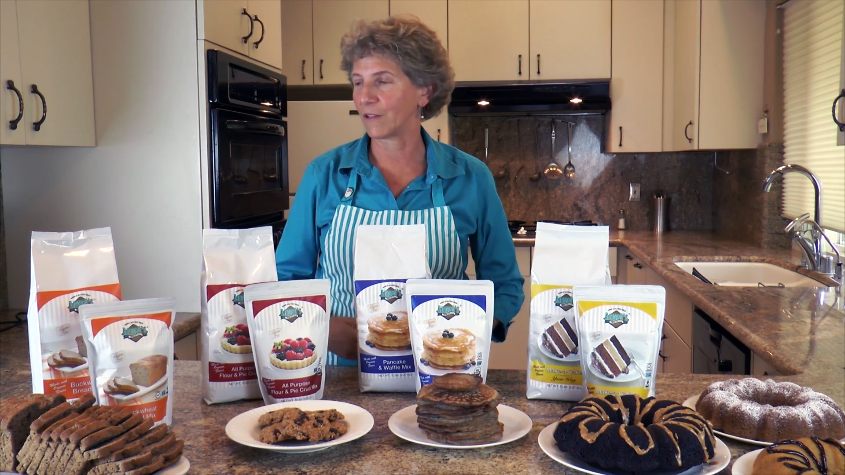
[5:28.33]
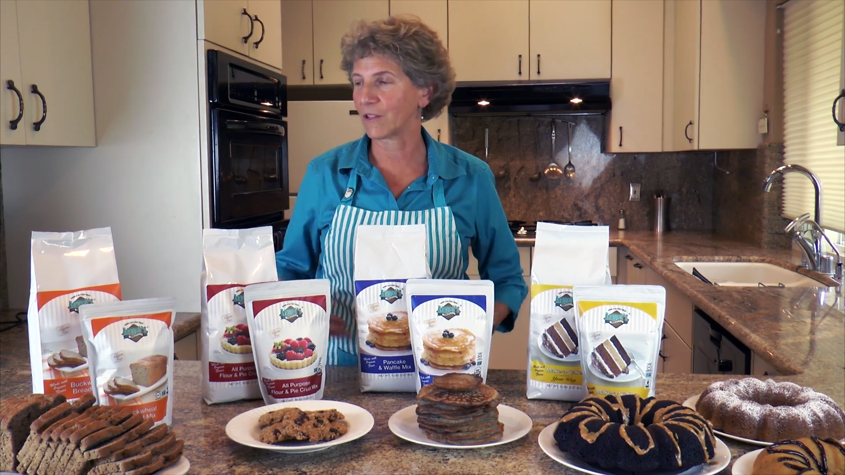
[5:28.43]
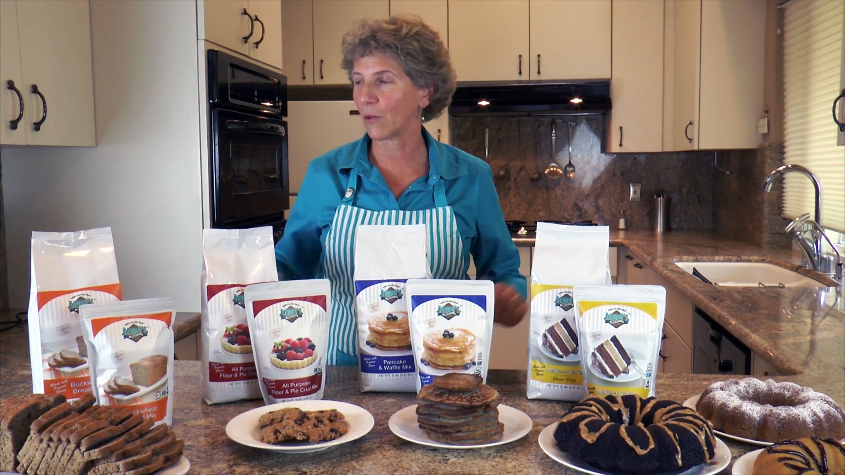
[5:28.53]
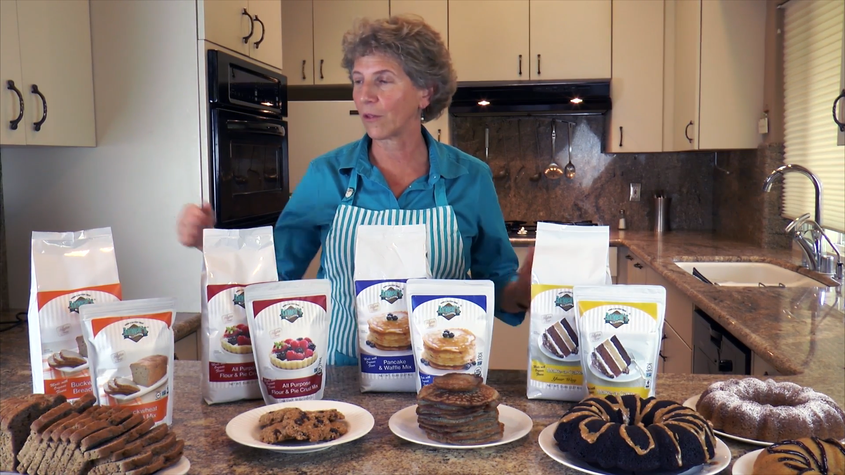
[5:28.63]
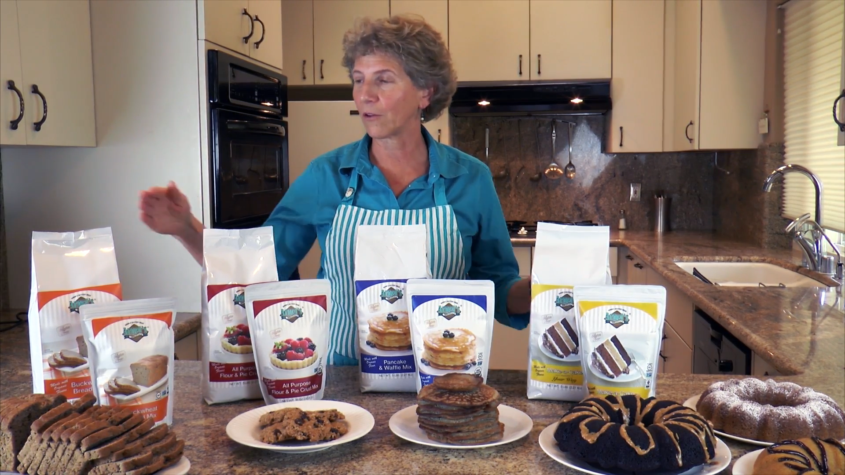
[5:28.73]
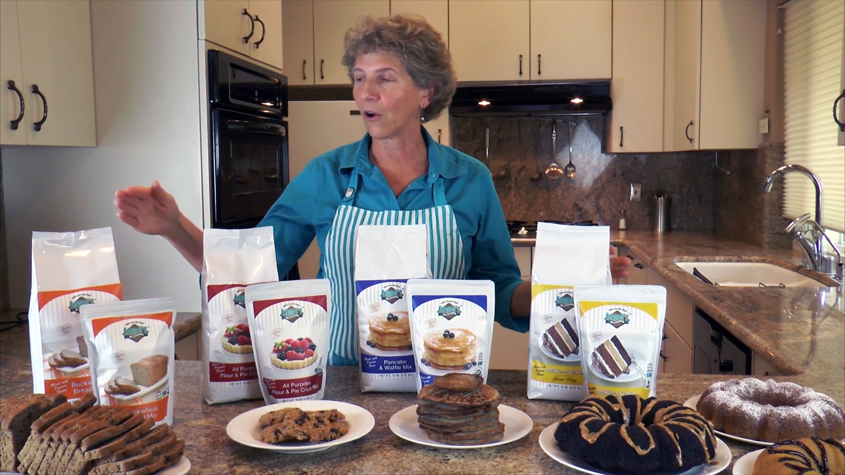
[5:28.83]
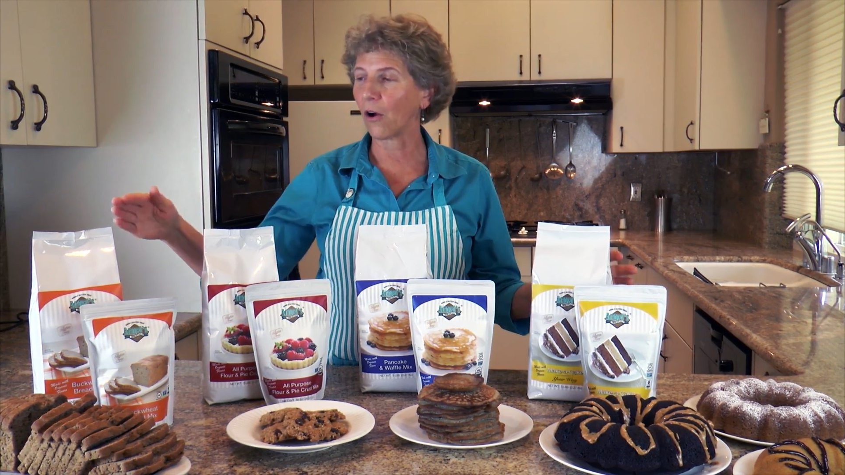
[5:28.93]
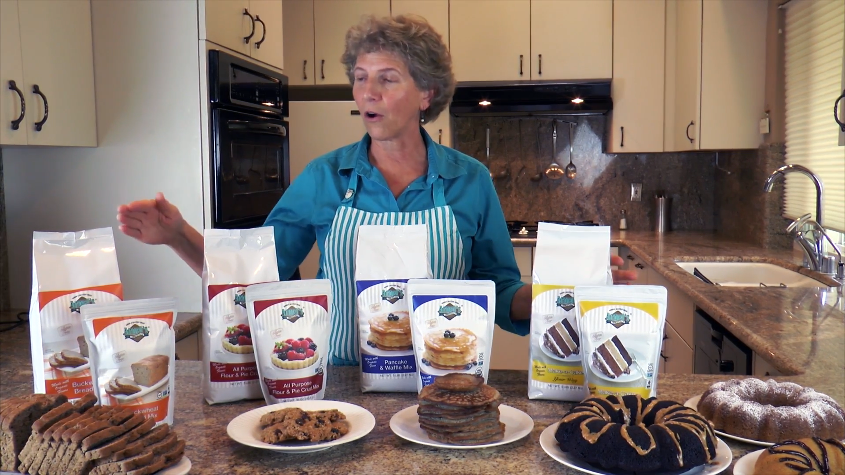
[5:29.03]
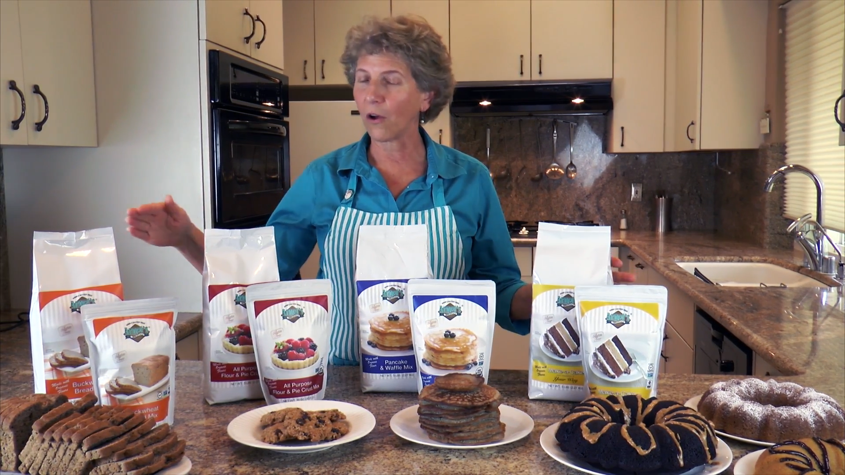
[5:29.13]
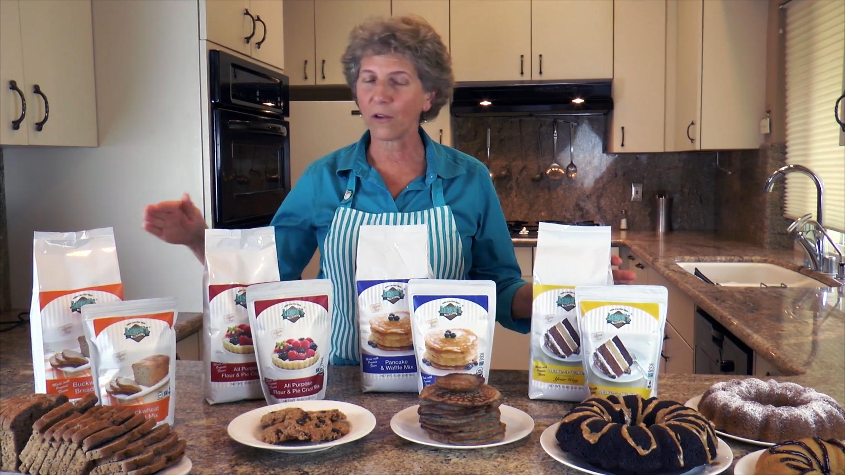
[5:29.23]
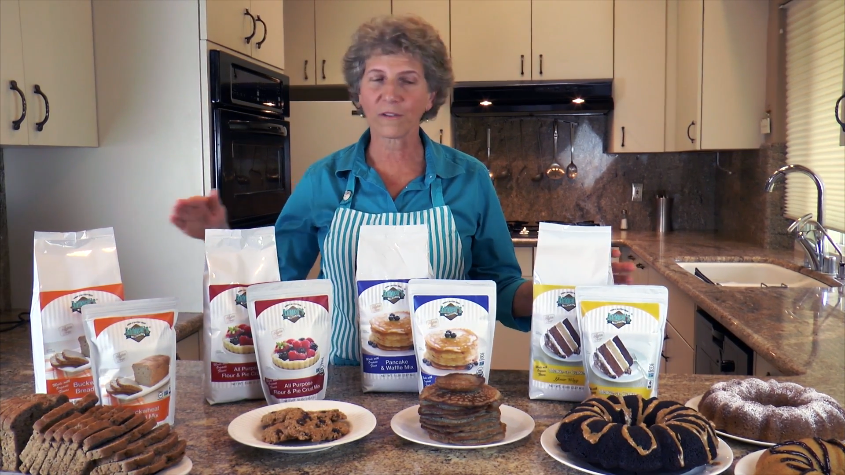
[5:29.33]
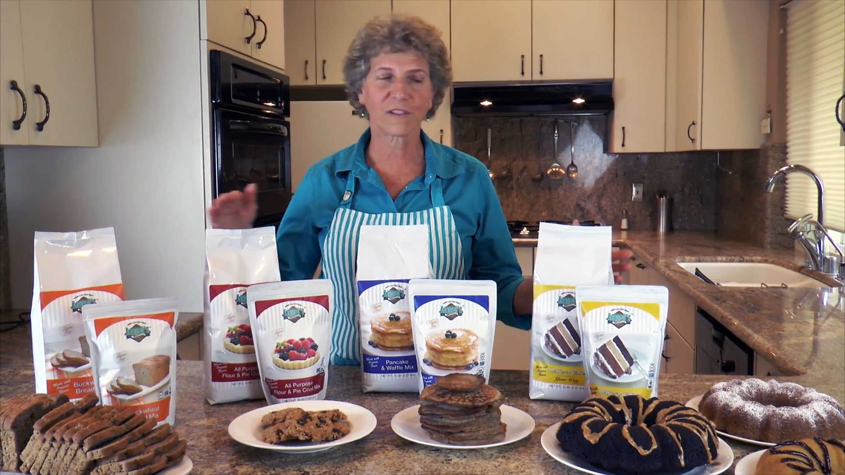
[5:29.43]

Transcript: So they're all